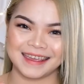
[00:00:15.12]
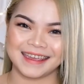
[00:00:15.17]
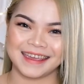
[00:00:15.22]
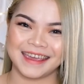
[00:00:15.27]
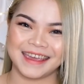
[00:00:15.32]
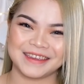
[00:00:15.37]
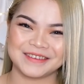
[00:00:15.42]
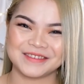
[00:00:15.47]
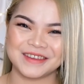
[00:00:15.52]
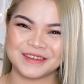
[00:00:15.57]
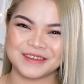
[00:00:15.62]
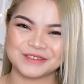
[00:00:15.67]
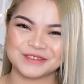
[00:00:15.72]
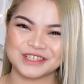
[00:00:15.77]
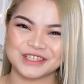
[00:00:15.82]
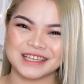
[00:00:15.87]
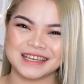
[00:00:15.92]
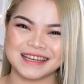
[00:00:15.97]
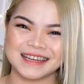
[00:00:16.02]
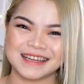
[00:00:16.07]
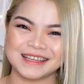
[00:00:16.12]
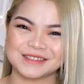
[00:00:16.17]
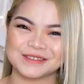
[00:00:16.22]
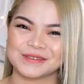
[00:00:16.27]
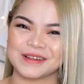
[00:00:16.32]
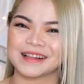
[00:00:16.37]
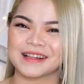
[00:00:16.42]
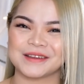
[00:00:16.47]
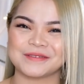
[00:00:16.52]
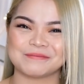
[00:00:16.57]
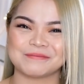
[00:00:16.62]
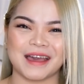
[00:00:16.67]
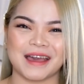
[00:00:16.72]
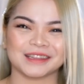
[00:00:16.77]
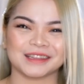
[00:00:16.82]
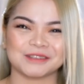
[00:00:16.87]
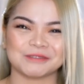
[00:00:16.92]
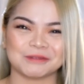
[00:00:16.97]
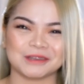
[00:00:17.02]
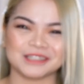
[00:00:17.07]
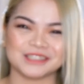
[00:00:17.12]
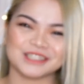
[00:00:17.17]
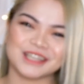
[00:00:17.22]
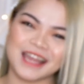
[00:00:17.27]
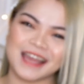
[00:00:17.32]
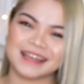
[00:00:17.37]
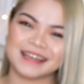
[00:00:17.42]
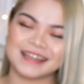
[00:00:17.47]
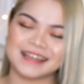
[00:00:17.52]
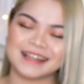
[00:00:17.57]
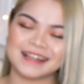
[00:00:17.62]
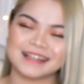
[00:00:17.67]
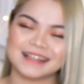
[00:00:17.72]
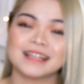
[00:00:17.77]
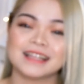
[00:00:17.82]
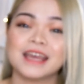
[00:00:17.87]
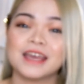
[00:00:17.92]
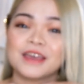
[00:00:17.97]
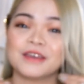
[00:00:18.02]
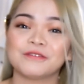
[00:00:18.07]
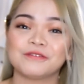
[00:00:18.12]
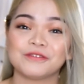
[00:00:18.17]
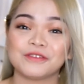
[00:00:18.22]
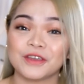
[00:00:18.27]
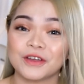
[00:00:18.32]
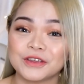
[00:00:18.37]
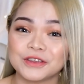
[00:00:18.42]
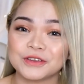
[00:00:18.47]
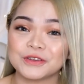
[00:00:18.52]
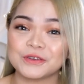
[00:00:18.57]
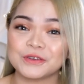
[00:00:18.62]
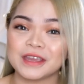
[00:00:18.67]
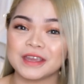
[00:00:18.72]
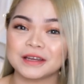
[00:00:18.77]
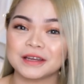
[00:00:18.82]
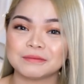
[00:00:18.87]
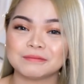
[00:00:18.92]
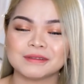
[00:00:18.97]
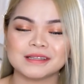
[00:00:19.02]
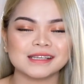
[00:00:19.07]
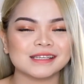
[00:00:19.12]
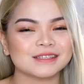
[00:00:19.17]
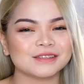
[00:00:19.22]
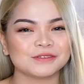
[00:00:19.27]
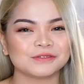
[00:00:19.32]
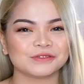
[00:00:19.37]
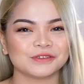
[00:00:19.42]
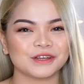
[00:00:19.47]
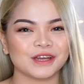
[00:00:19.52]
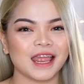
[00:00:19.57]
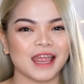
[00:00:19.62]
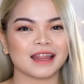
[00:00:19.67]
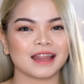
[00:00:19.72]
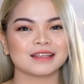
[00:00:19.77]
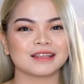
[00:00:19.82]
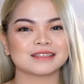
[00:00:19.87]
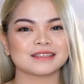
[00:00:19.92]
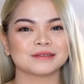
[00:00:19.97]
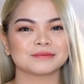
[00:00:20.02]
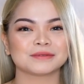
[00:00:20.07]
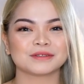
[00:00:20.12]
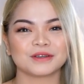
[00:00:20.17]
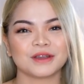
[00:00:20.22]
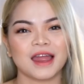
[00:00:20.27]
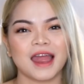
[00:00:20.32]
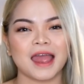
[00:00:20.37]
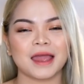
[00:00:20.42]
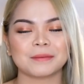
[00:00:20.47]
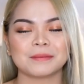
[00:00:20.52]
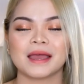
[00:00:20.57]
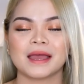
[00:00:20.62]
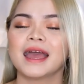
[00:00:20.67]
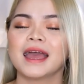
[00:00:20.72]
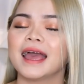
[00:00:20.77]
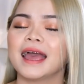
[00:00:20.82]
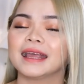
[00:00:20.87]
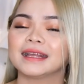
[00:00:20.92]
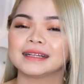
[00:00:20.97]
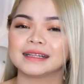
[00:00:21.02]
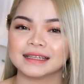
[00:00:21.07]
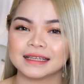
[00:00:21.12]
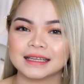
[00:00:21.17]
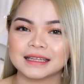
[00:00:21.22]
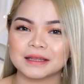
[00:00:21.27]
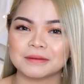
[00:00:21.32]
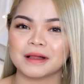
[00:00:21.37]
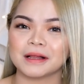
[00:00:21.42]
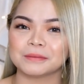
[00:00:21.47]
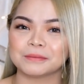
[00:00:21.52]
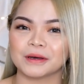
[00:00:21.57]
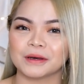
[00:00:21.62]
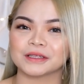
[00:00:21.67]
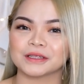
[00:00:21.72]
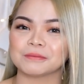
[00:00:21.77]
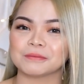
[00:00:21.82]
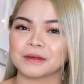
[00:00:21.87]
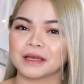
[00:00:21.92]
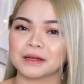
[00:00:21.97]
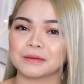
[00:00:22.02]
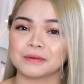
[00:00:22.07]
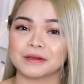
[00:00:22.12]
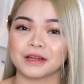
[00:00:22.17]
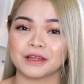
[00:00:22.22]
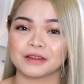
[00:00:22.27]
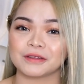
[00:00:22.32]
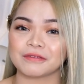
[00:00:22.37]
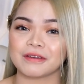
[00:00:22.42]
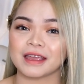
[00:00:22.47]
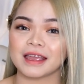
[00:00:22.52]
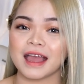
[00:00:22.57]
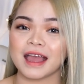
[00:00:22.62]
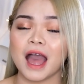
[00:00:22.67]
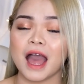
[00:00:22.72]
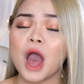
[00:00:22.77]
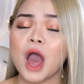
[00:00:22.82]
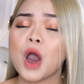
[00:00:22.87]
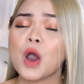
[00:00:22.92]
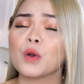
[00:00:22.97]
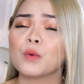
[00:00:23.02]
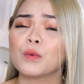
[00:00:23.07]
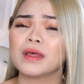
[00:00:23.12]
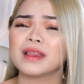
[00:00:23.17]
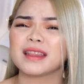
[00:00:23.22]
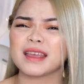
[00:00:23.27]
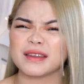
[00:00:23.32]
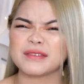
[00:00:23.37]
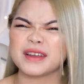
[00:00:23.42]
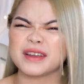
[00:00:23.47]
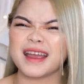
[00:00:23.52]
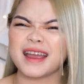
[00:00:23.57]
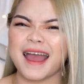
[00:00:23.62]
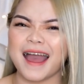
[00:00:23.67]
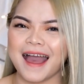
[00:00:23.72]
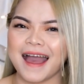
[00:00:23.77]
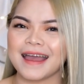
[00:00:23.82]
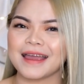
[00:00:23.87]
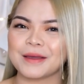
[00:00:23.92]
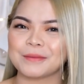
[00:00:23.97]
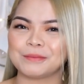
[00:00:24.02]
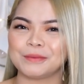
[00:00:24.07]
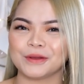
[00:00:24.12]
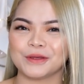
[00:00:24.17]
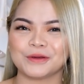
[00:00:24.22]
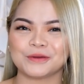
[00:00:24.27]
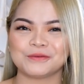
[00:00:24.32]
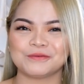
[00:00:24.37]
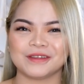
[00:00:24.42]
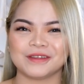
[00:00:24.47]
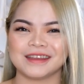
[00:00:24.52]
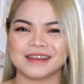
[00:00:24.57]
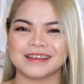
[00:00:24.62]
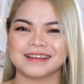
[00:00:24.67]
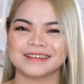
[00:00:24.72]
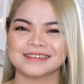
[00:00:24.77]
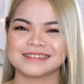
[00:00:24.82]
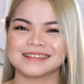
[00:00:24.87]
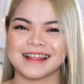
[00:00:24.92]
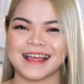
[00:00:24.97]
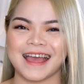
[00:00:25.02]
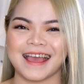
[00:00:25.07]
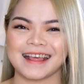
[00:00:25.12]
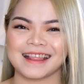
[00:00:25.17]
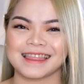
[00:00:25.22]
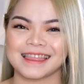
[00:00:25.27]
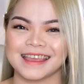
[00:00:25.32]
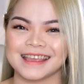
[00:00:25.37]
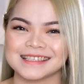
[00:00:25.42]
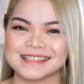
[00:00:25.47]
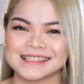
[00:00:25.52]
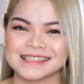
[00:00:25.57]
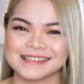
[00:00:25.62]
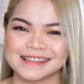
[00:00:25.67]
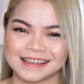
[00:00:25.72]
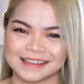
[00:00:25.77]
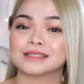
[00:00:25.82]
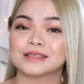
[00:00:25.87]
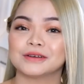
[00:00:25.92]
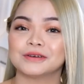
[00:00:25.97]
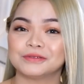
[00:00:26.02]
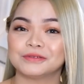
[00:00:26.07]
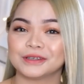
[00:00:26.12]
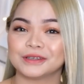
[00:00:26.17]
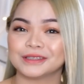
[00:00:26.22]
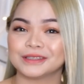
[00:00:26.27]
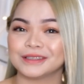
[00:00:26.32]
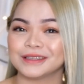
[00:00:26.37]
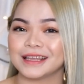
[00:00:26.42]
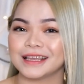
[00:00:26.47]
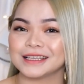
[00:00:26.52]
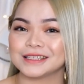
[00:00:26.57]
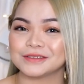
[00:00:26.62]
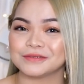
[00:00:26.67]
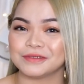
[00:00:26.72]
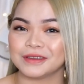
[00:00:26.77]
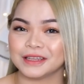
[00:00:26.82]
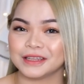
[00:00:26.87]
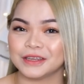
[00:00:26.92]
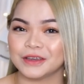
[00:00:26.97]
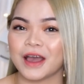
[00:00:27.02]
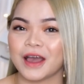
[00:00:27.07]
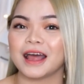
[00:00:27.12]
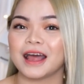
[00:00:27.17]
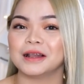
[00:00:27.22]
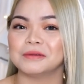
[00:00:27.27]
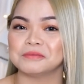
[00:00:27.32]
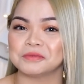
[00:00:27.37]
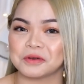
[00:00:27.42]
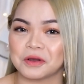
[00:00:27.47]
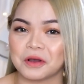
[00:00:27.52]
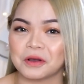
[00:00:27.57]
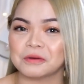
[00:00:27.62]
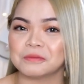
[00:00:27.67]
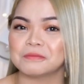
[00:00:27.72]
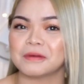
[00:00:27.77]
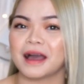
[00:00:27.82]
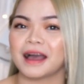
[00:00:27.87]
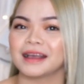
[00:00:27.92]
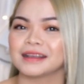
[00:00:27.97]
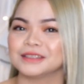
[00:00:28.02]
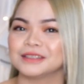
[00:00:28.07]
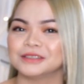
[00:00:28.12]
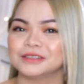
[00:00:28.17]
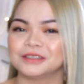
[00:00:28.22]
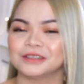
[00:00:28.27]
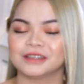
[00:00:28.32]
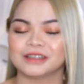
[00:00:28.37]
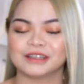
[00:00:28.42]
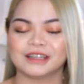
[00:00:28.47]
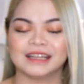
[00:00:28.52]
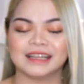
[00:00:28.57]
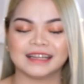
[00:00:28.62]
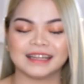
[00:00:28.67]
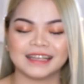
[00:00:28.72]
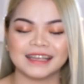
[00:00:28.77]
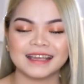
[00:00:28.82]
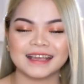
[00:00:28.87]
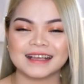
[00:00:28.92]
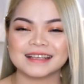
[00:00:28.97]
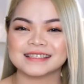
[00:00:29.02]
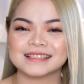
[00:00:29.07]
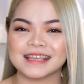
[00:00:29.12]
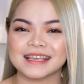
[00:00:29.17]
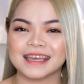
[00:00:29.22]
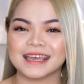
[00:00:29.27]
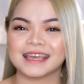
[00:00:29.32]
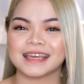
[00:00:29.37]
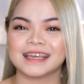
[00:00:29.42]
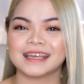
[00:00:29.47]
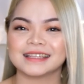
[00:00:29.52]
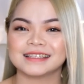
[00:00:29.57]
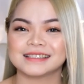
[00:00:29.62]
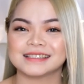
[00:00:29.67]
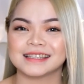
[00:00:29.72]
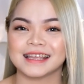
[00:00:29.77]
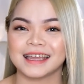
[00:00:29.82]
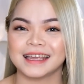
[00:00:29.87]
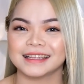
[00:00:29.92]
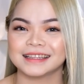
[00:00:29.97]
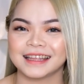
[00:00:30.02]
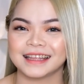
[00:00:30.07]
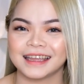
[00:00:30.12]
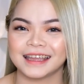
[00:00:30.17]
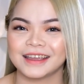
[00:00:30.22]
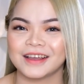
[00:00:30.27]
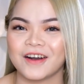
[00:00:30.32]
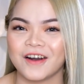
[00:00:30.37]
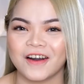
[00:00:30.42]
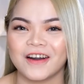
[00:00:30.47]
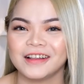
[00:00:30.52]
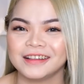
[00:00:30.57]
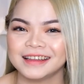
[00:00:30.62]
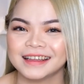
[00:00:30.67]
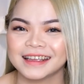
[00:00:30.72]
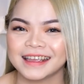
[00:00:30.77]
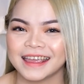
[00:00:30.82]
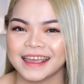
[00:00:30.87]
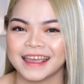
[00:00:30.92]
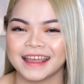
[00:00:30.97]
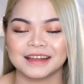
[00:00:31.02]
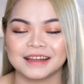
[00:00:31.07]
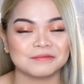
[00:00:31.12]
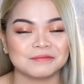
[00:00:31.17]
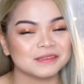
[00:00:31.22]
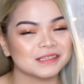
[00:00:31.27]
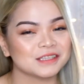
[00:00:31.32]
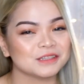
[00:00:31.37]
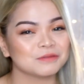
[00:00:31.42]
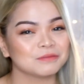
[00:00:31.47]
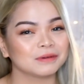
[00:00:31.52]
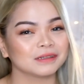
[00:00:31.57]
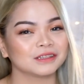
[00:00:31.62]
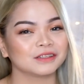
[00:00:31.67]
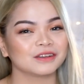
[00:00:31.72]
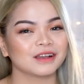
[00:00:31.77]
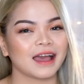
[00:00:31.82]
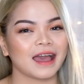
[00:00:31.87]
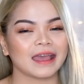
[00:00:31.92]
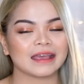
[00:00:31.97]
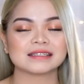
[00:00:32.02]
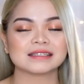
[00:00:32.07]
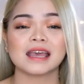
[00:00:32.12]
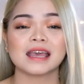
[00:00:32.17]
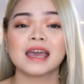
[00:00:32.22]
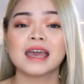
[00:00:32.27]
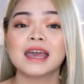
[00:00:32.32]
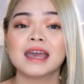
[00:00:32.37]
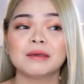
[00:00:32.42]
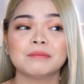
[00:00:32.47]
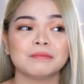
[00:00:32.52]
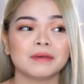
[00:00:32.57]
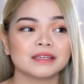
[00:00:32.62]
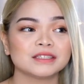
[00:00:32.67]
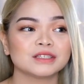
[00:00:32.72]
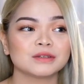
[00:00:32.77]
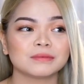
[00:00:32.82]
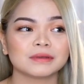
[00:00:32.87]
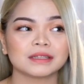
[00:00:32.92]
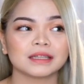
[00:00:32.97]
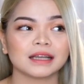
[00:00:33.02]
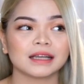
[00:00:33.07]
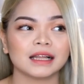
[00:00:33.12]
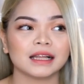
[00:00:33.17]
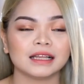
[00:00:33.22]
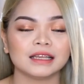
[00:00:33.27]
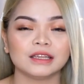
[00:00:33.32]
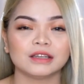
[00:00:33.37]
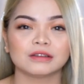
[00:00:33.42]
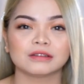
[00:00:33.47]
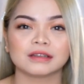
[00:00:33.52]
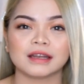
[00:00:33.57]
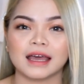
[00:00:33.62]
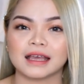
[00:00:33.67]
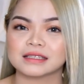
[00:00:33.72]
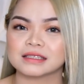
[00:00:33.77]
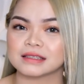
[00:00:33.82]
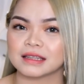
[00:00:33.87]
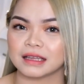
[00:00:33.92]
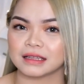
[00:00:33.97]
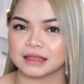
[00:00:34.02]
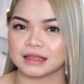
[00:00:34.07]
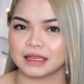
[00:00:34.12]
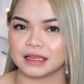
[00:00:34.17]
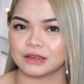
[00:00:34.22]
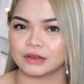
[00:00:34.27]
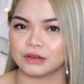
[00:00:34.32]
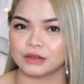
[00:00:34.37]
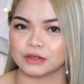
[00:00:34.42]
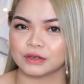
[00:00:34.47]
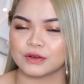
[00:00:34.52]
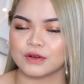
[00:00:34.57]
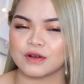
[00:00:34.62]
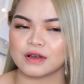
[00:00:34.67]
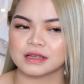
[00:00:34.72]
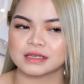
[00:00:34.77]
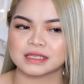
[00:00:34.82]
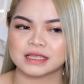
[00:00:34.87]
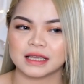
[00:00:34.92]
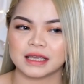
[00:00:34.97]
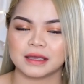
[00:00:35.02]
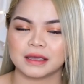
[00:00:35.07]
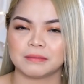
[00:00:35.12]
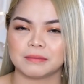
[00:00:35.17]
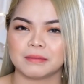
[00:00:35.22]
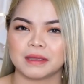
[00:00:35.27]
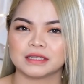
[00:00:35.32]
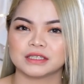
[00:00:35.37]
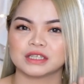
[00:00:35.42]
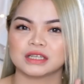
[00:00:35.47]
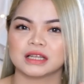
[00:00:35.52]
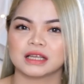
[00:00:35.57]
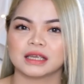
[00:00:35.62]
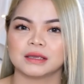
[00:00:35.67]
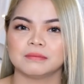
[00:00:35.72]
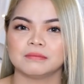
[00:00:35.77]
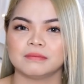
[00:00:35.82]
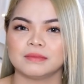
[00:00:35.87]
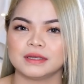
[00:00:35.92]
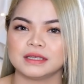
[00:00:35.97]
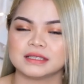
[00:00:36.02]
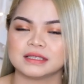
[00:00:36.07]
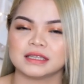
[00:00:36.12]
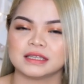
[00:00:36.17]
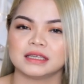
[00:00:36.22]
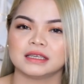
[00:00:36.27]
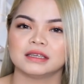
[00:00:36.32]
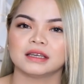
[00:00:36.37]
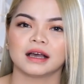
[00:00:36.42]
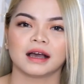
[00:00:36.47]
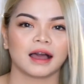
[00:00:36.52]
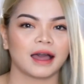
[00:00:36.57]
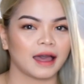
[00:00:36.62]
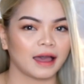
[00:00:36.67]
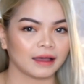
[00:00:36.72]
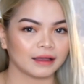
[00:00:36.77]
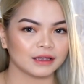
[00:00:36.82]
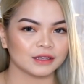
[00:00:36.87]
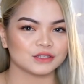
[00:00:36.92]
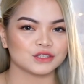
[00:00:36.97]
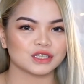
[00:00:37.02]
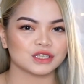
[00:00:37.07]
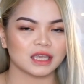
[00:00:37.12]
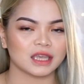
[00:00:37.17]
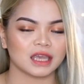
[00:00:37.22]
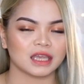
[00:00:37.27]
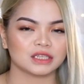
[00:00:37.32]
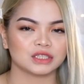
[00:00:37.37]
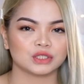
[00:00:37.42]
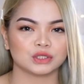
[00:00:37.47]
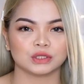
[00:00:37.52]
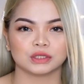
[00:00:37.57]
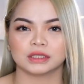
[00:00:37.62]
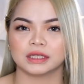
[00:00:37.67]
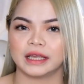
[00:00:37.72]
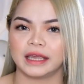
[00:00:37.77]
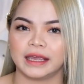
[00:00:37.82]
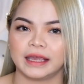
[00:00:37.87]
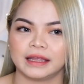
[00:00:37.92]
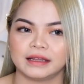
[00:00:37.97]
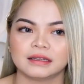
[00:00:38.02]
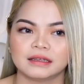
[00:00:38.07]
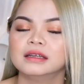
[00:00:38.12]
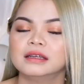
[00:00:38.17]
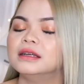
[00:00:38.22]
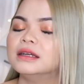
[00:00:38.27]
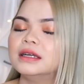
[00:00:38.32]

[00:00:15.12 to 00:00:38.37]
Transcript: Hey memshys, welcome back to my channel. If you're new here, please don't forget to subscribe and click the bell button para ma-notify ka whenever I upload videos like this. So for today's video, alam ko kung bakit nyo ito kininig kasi it's Taytay Haul again. Namiss nyo ba ito guys? Medyo matagal yung last Taytay Haul ko kasi medyo naging busy yung aking schedule and